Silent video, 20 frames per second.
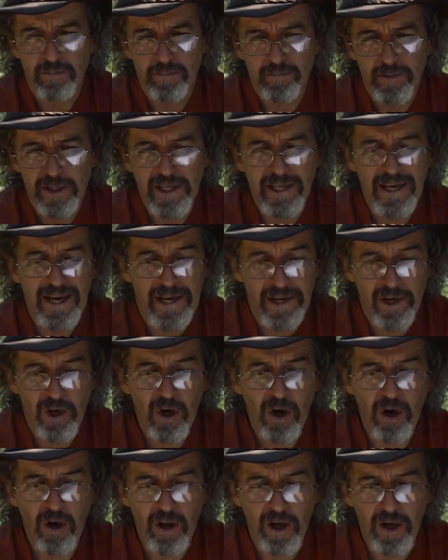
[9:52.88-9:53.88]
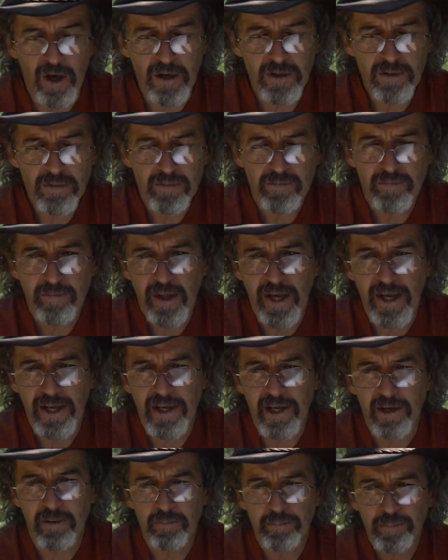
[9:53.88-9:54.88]
dig out a hollow and
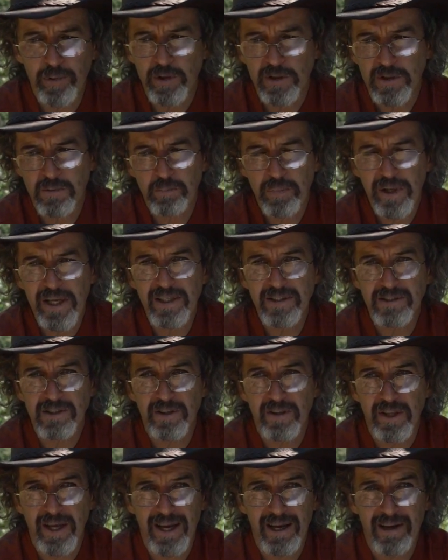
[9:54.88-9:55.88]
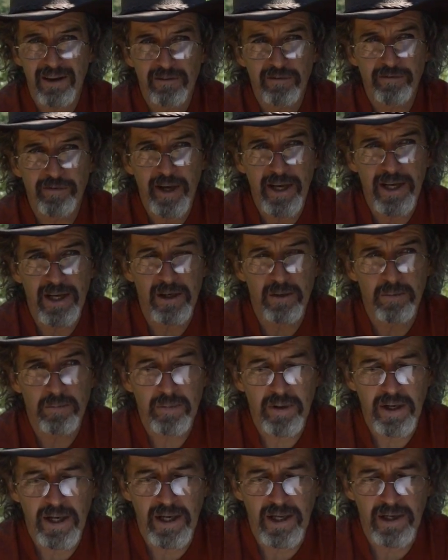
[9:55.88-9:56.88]
then put some pigs in there and feed
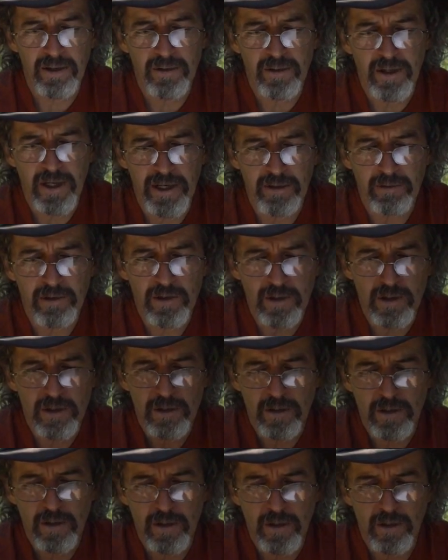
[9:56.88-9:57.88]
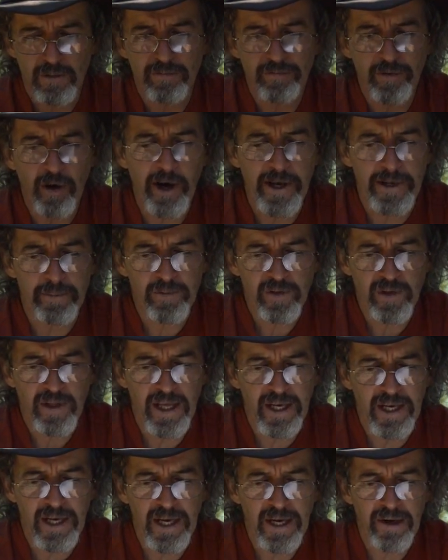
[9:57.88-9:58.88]
them and confine them to
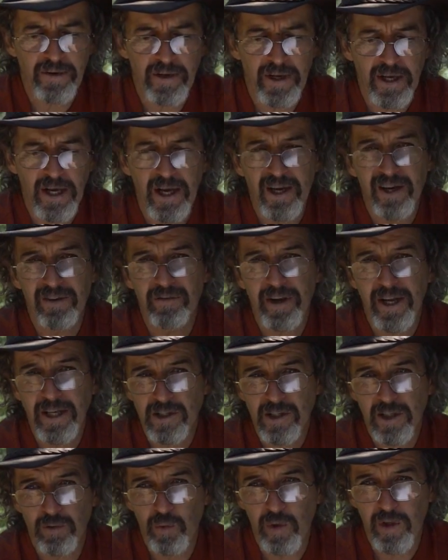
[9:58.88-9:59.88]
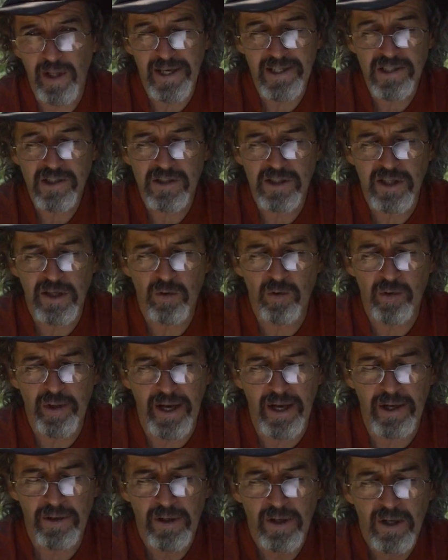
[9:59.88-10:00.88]
that area, and eventually will they seal
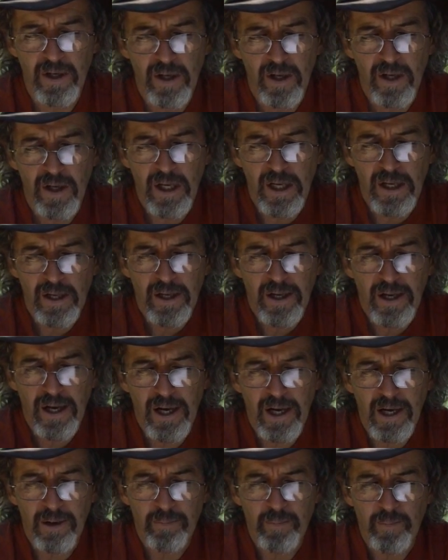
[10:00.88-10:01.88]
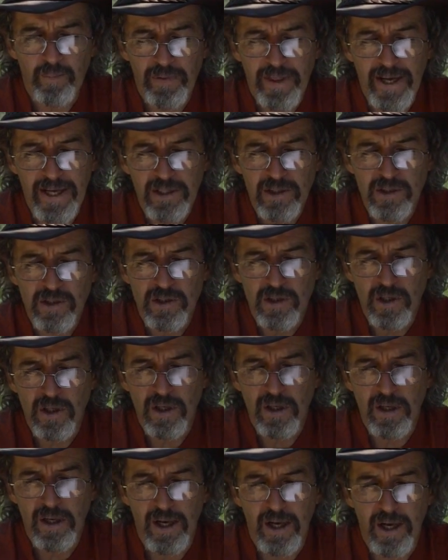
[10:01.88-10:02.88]
that? That's
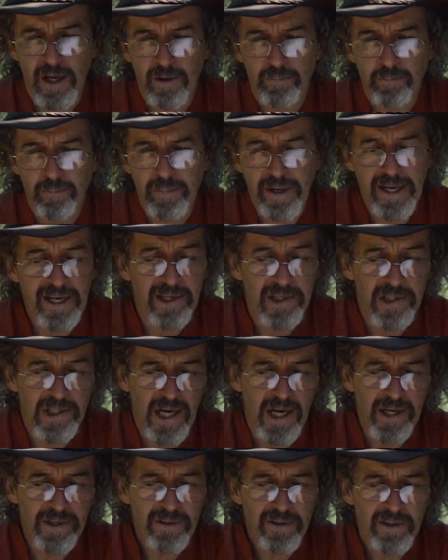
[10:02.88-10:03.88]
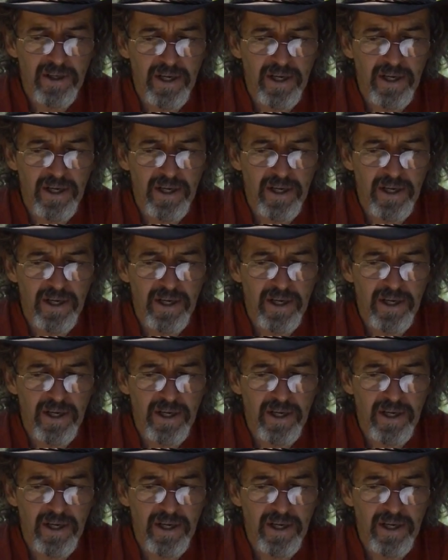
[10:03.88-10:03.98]
been done,